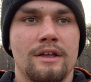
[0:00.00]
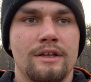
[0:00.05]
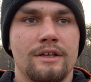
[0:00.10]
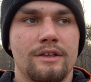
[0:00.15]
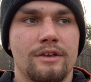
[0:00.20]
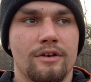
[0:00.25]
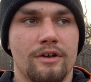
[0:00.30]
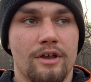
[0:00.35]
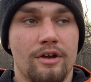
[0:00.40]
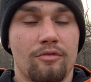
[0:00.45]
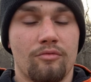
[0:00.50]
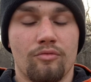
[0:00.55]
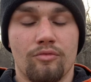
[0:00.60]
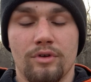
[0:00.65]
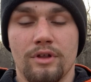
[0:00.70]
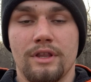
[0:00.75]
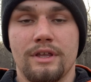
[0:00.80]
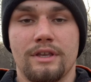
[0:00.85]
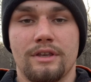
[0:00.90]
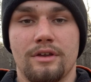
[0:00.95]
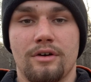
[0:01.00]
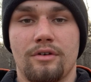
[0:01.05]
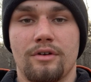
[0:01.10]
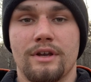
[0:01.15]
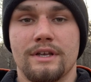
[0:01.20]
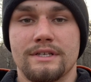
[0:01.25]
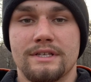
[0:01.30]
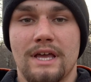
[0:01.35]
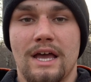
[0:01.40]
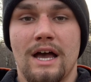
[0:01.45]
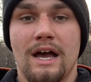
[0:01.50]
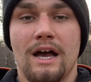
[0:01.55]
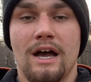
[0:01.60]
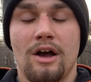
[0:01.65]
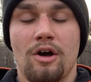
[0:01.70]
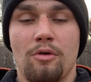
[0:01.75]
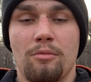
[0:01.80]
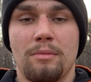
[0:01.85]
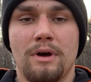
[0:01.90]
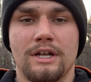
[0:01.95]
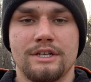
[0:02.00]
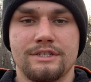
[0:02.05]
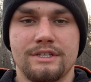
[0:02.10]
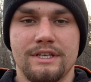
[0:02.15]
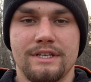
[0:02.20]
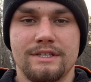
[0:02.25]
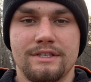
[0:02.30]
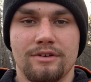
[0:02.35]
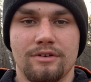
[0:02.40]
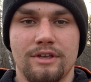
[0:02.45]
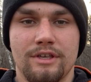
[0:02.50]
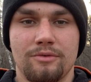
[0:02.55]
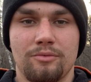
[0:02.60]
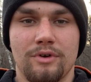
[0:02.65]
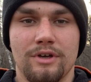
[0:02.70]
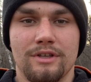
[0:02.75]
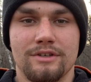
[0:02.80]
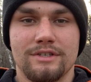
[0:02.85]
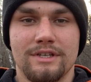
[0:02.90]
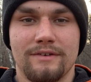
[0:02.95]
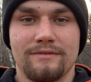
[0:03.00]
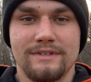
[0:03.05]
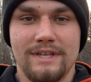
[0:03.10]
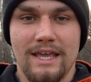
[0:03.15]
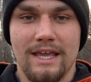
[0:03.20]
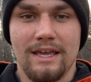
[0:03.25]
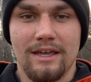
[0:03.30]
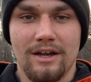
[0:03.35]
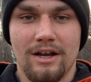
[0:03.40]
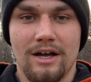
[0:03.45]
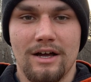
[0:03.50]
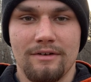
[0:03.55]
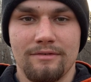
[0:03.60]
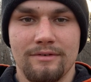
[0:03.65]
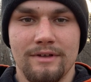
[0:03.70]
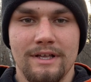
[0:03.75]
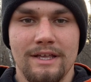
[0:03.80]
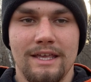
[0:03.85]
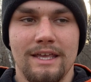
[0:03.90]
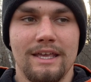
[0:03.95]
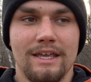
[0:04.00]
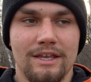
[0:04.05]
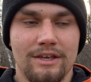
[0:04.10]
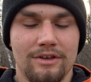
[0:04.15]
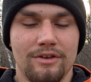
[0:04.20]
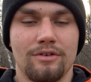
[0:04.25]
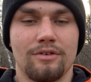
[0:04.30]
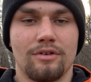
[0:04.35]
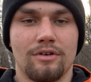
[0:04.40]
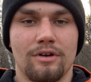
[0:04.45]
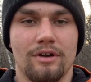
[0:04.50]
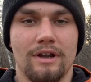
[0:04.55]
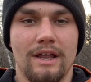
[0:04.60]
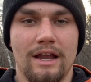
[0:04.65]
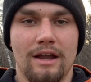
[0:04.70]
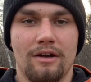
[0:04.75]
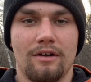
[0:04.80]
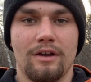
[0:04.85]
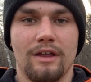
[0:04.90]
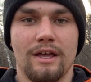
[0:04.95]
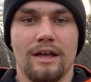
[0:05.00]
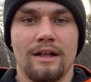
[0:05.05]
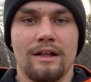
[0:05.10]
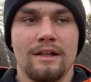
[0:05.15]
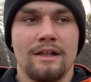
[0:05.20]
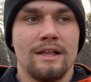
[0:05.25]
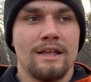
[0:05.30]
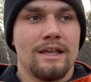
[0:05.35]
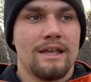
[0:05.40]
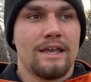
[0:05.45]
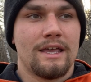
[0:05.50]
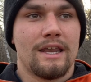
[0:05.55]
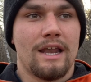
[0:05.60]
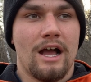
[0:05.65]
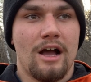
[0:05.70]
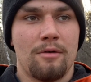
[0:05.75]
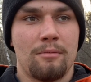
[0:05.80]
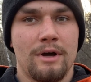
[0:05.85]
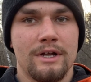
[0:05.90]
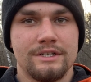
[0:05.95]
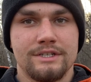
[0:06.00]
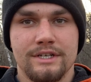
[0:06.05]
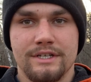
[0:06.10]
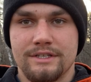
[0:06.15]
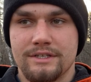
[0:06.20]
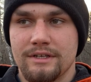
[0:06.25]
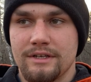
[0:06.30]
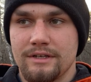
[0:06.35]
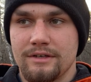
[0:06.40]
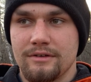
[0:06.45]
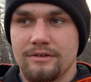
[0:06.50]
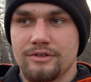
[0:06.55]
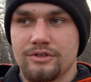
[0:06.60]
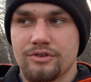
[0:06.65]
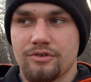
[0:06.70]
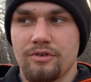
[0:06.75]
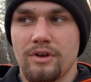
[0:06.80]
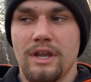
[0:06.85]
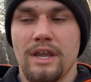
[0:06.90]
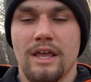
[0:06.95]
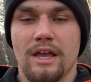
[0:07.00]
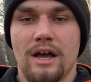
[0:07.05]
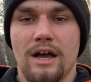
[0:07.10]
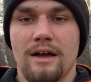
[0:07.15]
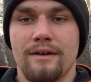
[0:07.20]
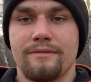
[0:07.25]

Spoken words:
you're going to really notice how much these silky willows have taken off in your area and how much it's screening off